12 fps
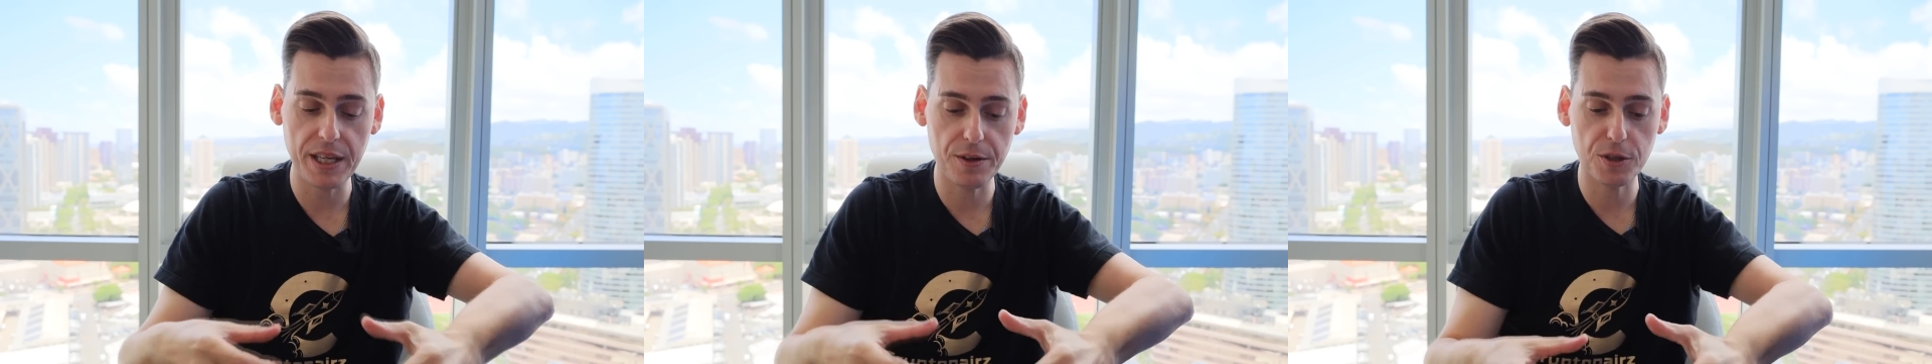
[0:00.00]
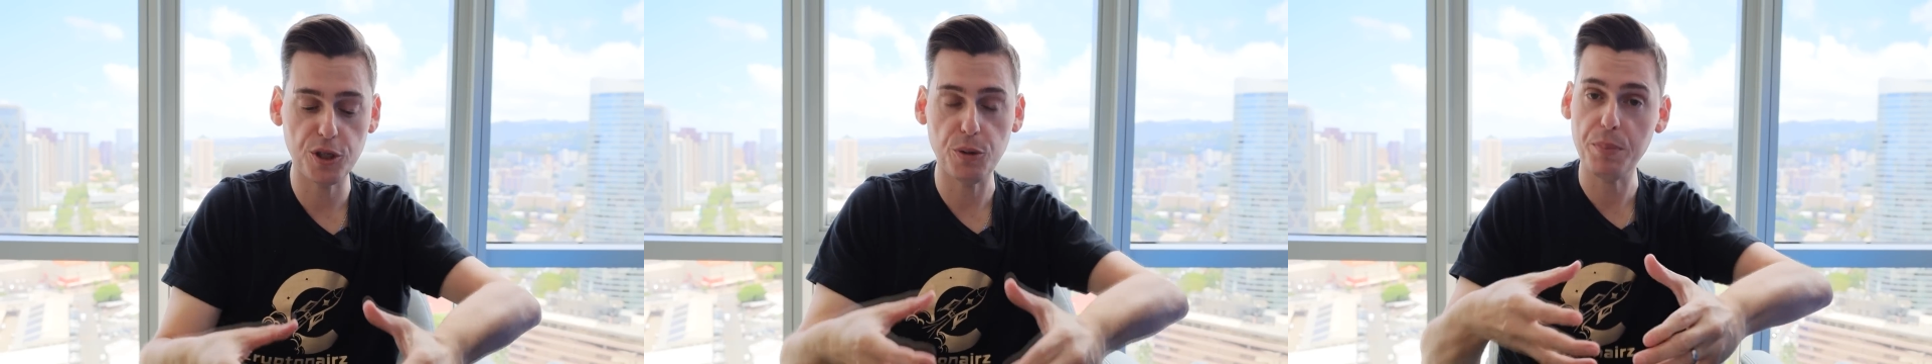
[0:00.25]

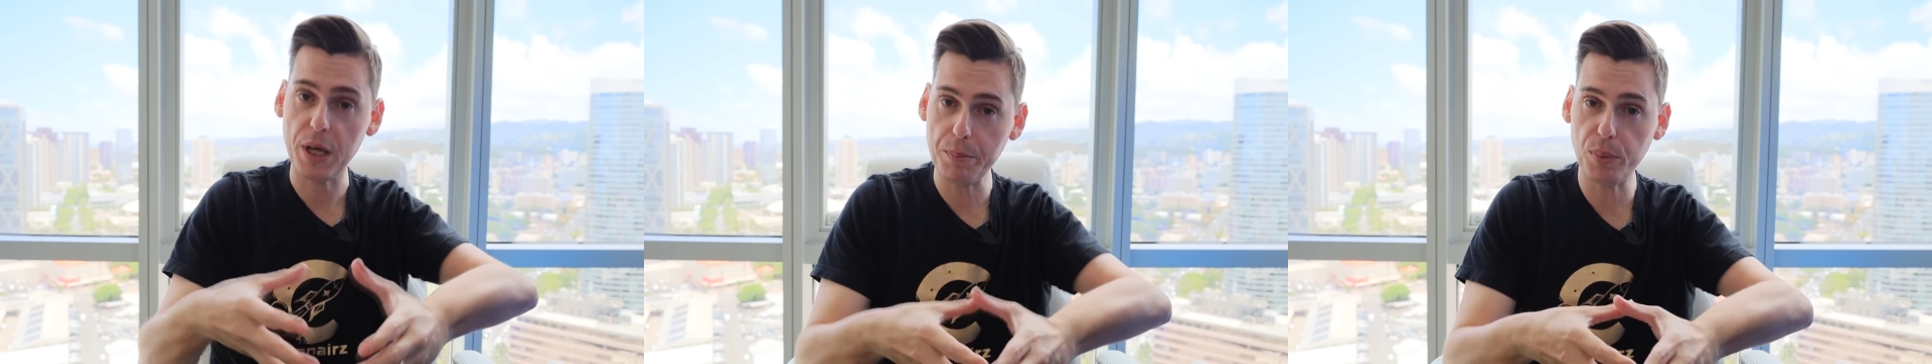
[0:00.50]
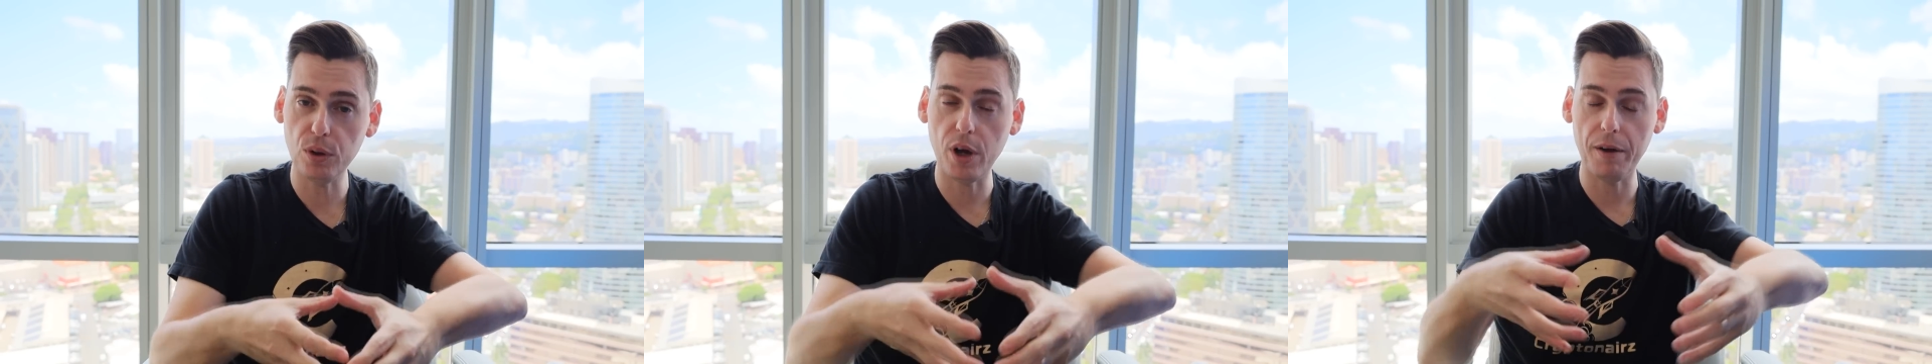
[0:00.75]
either to
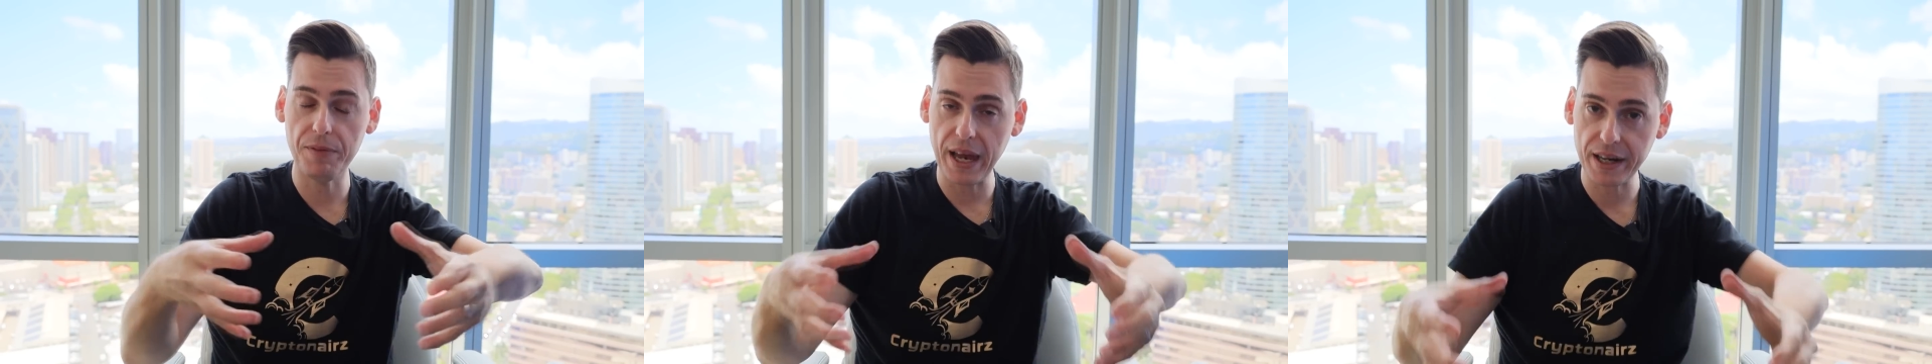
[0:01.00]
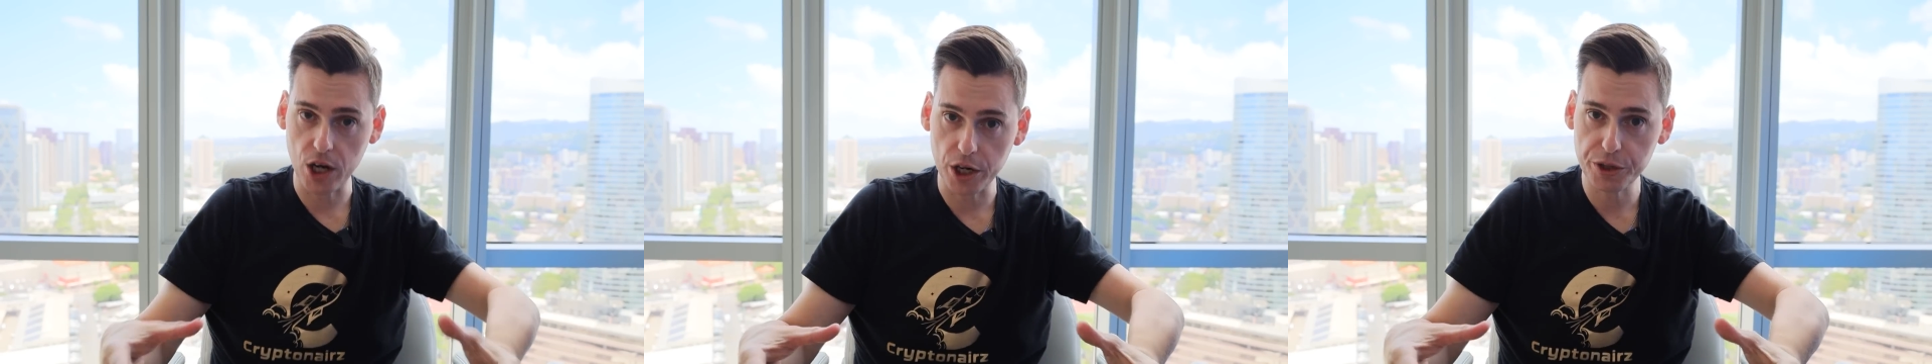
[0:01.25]
people of
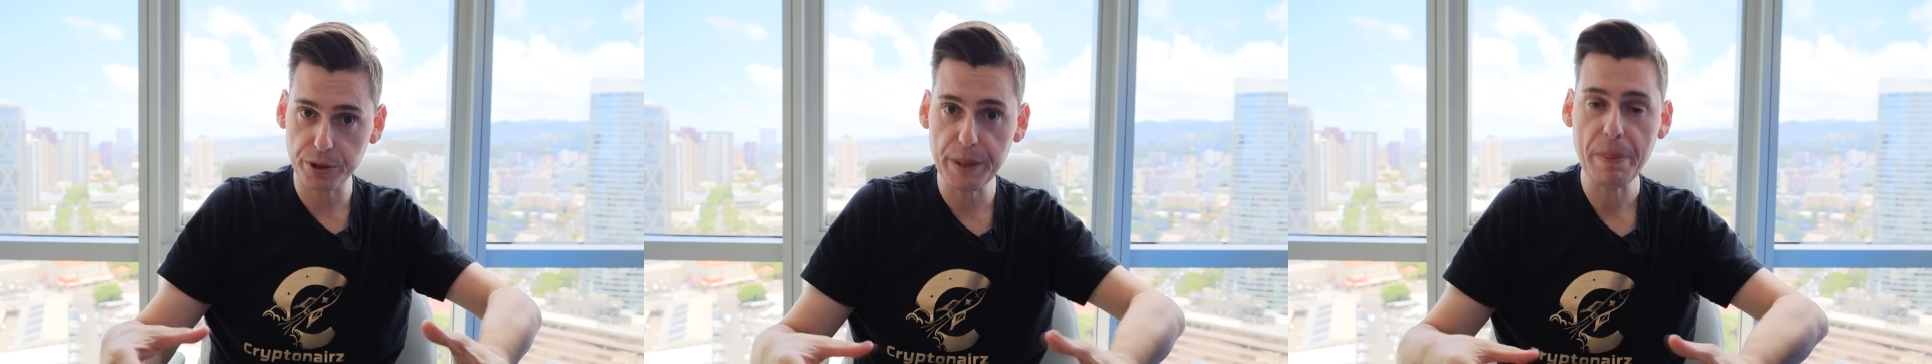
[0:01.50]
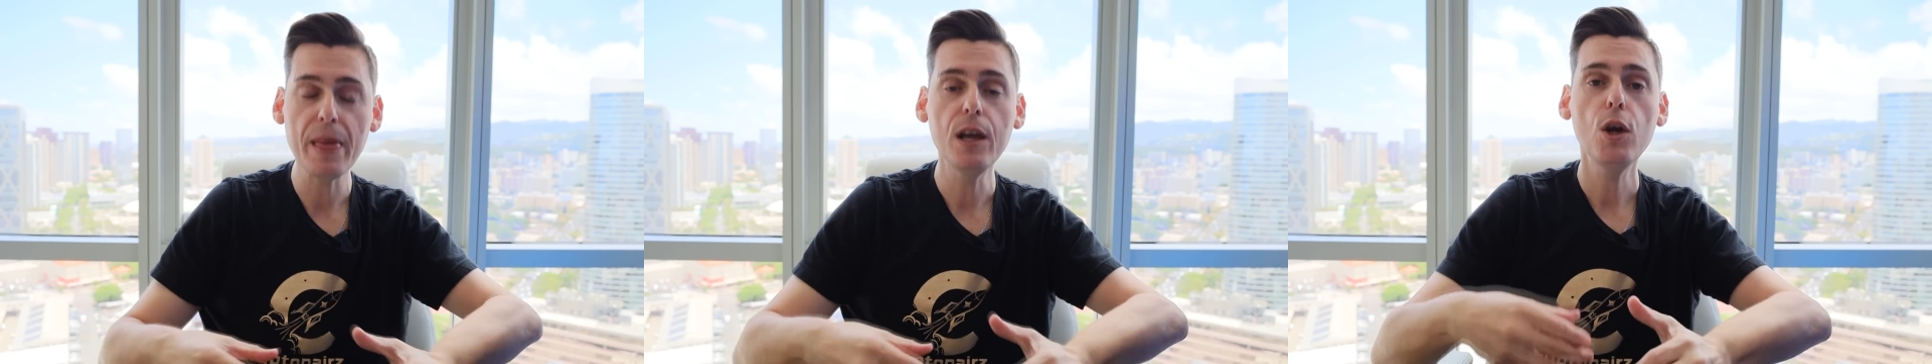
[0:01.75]
that
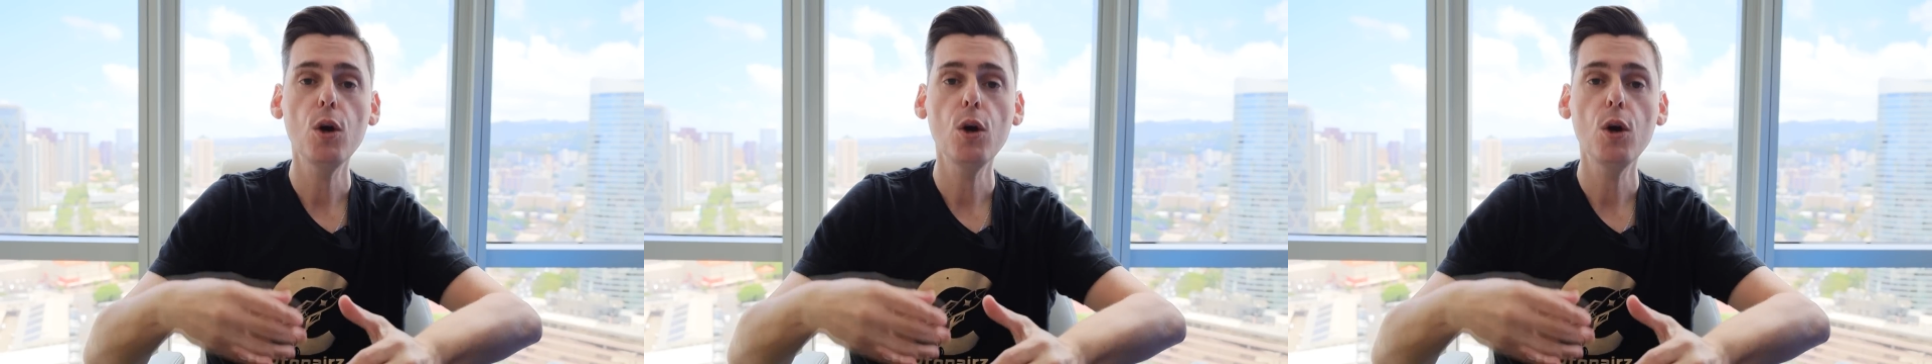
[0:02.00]
country,